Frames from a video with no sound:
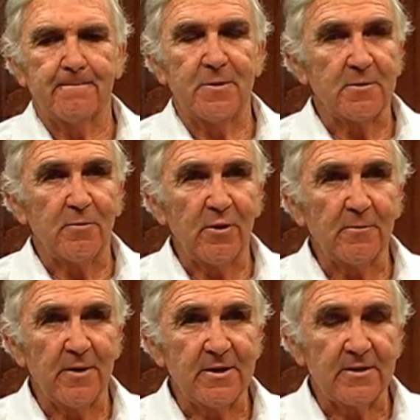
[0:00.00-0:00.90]

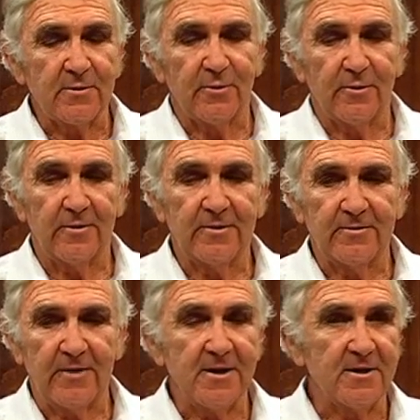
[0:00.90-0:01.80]
disappointments or
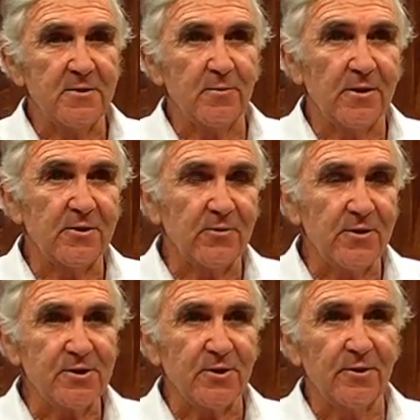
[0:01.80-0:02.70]
tragedies were at
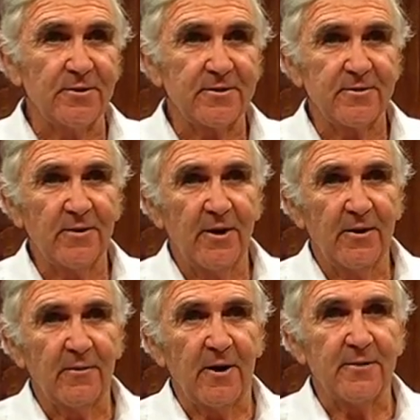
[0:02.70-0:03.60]
3 schools
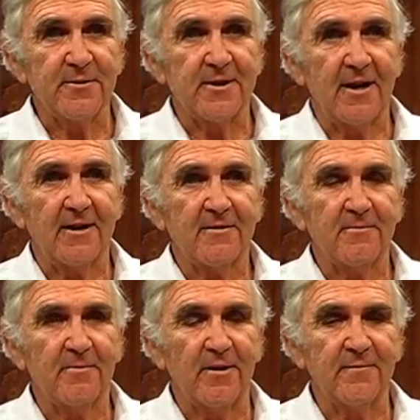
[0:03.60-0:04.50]
where I was attacked
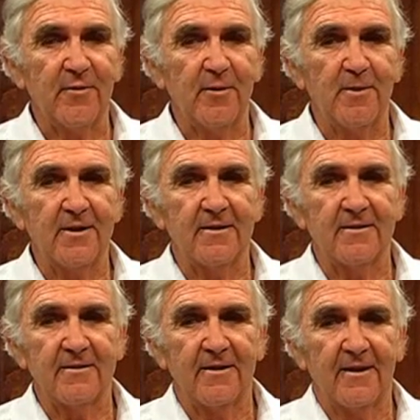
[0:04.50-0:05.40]
both verbally
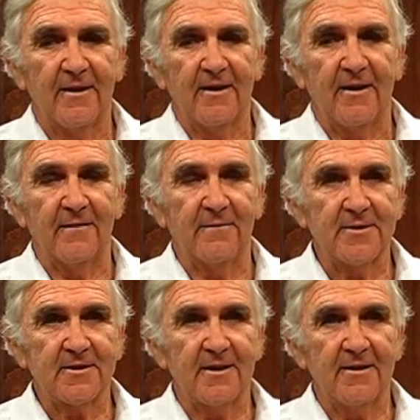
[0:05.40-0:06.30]
and
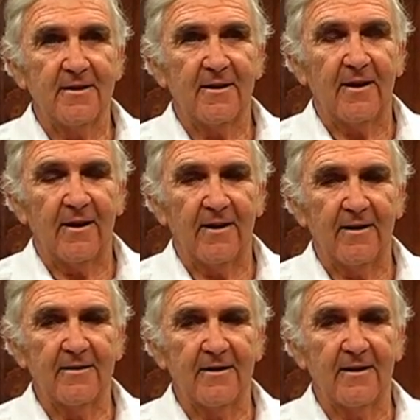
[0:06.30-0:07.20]
physically
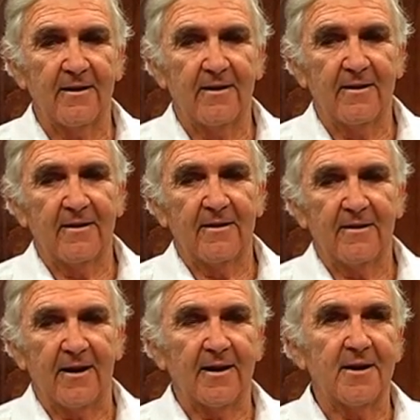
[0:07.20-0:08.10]
and
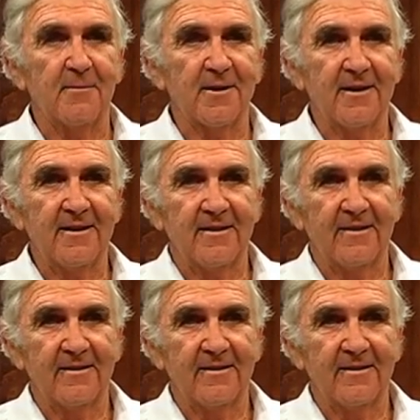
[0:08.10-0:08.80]
academically.